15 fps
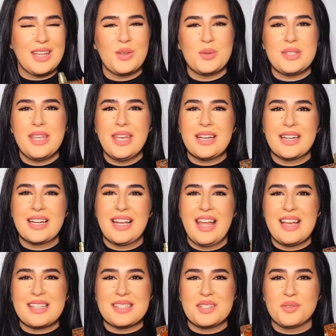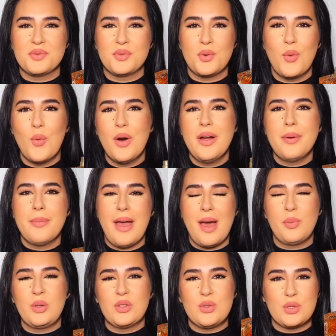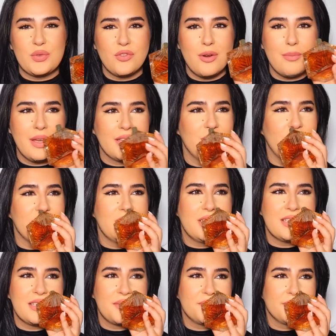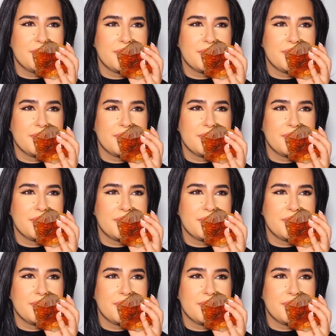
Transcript: you take a glass of warm apple juice from McDonald's.